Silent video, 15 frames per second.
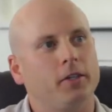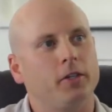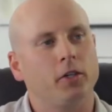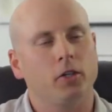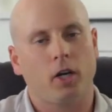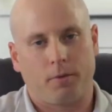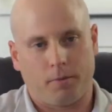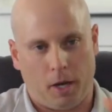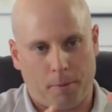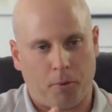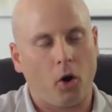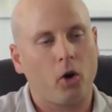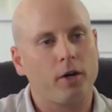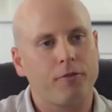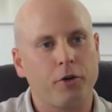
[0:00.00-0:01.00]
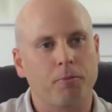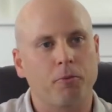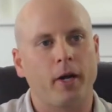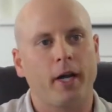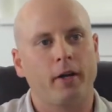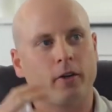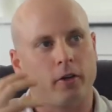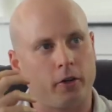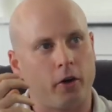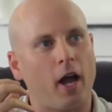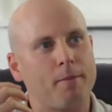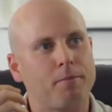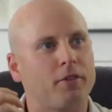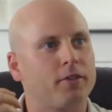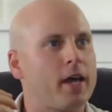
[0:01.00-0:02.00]
a part of your brain called your
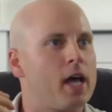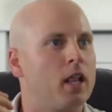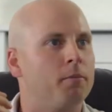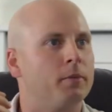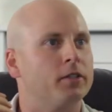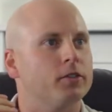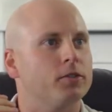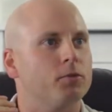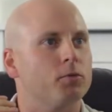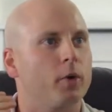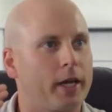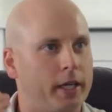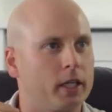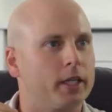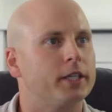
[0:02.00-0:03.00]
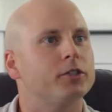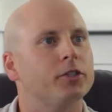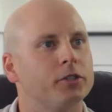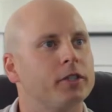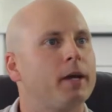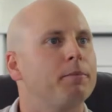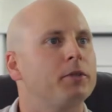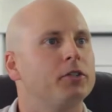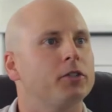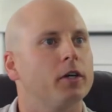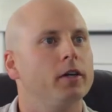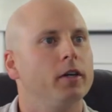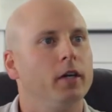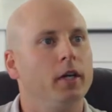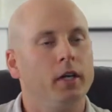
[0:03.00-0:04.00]
hypothalamus regulates your temperature.